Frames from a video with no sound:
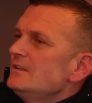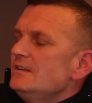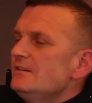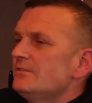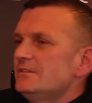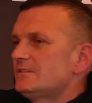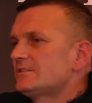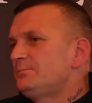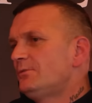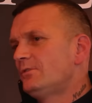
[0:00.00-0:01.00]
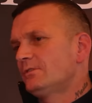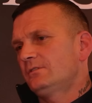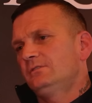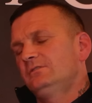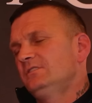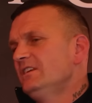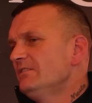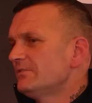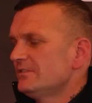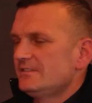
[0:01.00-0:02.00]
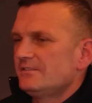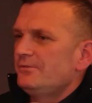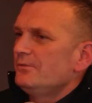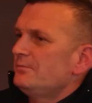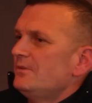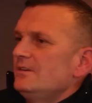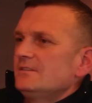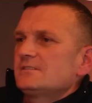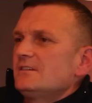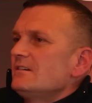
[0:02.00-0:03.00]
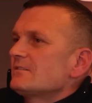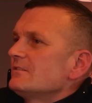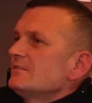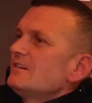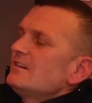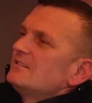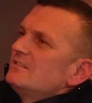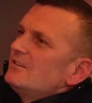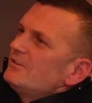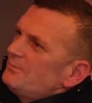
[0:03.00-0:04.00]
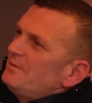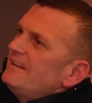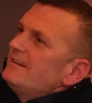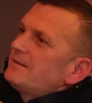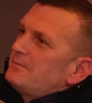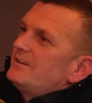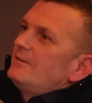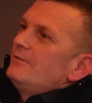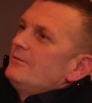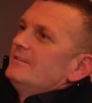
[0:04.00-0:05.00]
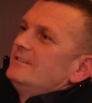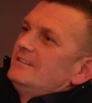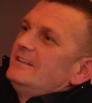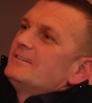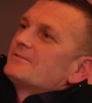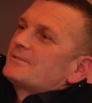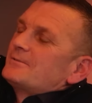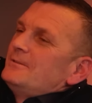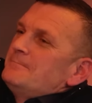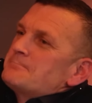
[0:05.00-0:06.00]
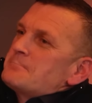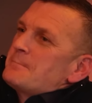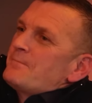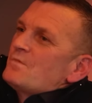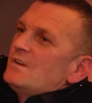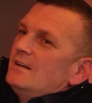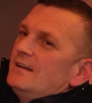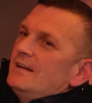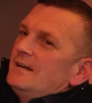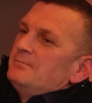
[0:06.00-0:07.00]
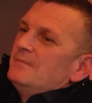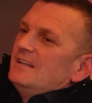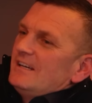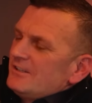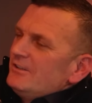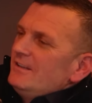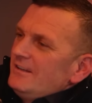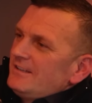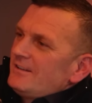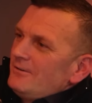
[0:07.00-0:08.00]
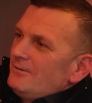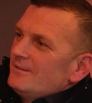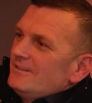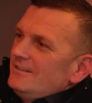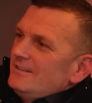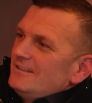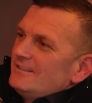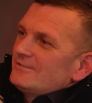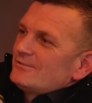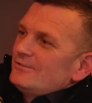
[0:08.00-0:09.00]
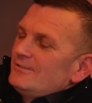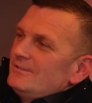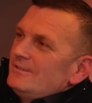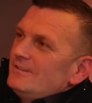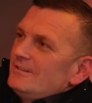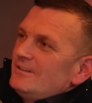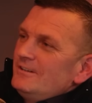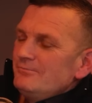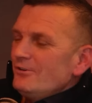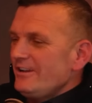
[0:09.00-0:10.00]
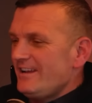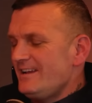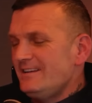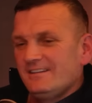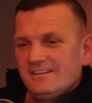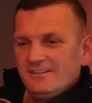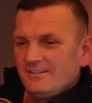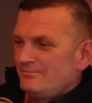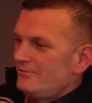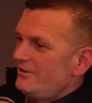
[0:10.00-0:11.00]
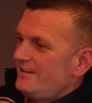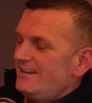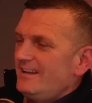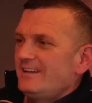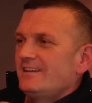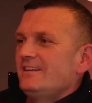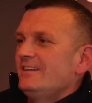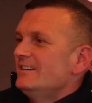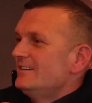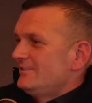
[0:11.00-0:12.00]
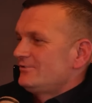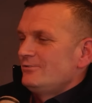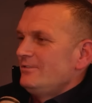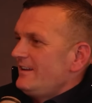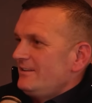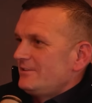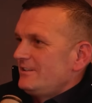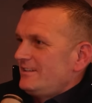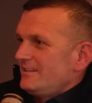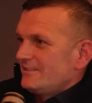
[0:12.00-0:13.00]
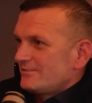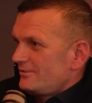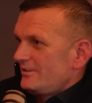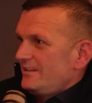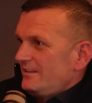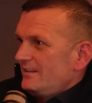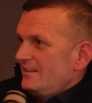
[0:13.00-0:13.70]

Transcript: I never into sport, never into football, soccer, nothing. I played a bit of hurling years ago, um, and I liked hurling. You know, I'm right-handed, I'm right-legged. You know, everything is right.